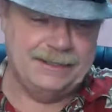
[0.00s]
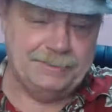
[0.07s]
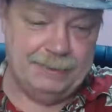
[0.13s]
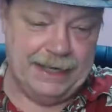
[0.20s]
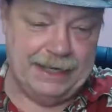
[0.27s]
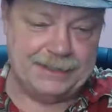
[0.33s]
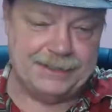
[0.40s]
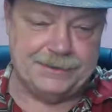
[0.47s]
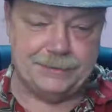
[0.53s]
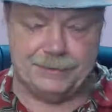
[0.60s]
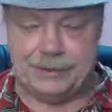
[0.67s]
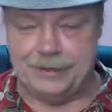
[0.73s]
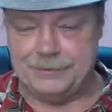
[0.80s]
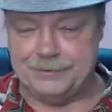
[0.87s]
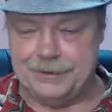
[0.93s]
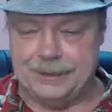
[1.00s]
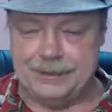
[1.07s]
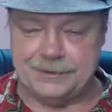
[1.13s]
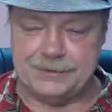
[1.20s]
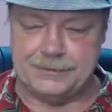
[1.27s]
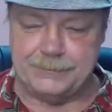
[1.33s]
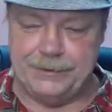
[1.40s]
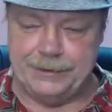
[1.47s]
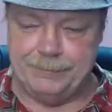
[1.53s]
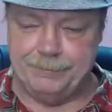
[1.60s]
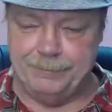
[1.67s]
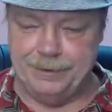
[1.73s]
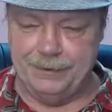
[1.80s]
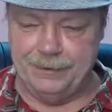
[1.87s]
splashing around trying to swim.